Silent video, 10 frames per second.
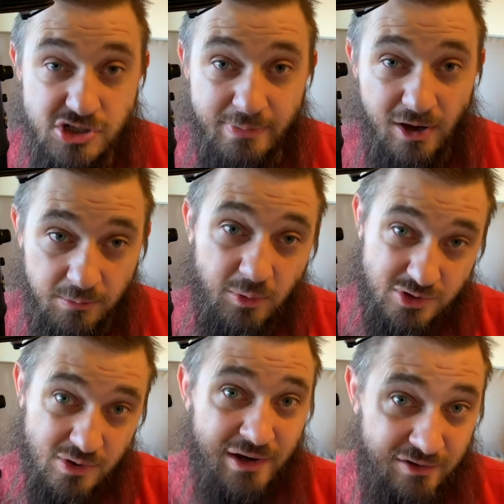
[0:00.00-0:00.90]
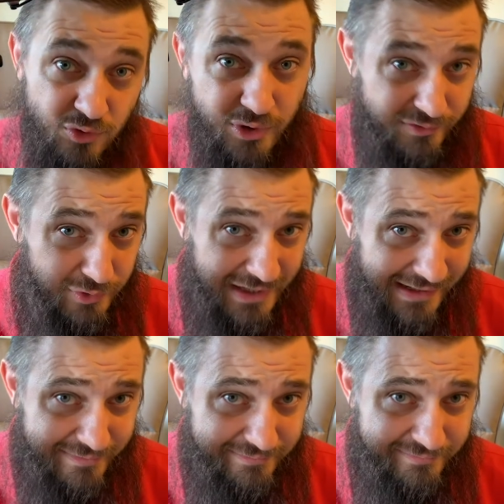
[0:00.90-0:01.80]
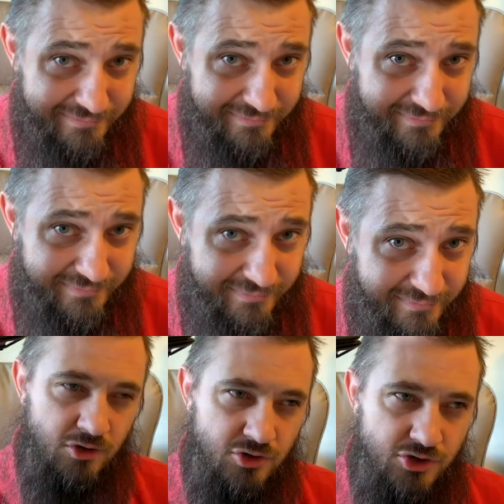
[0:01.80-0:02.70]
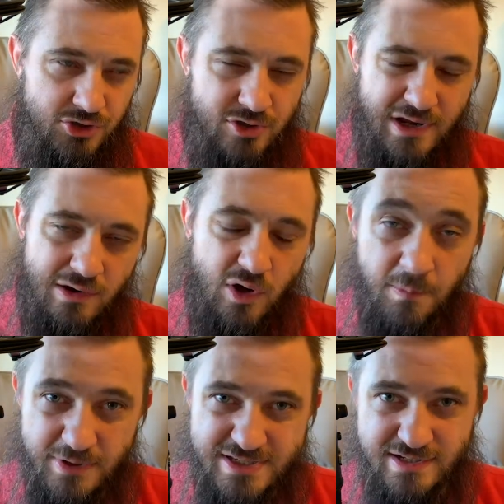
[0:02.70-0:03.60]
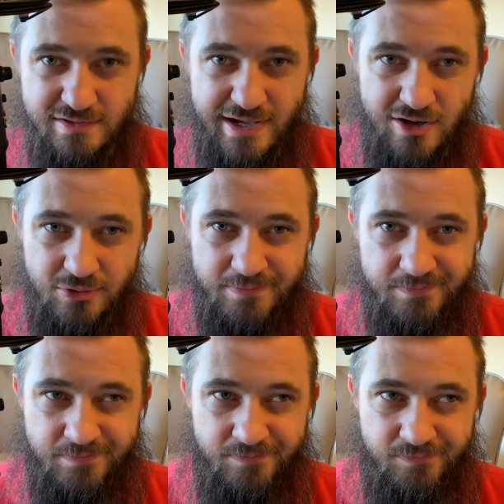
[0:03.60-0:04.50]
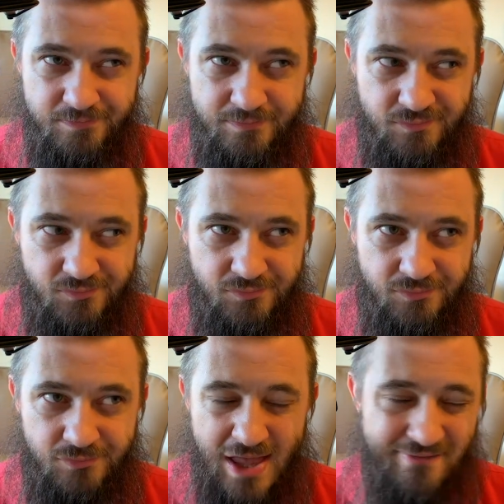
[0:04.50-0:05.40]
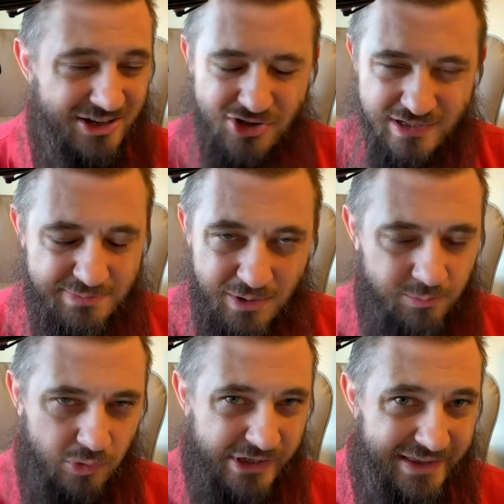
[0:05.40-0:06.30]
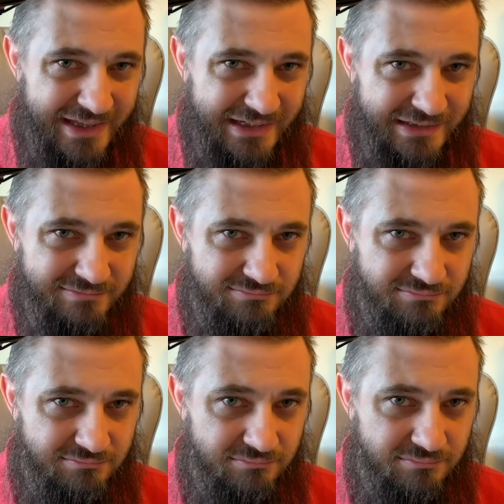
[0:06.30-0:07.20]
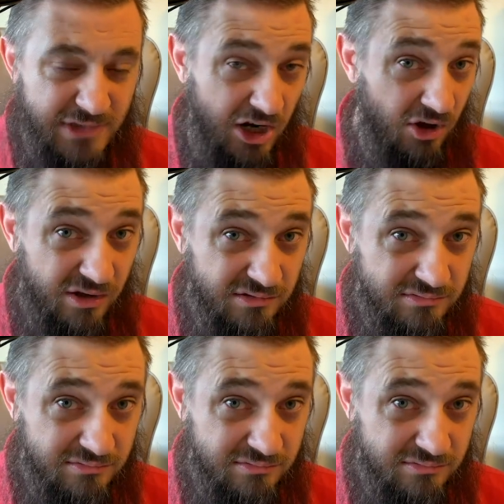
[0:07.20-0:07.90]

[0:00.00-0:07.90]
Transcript: about, but we try and avoid if we can. So now, up until now, have I talked about breathing at all?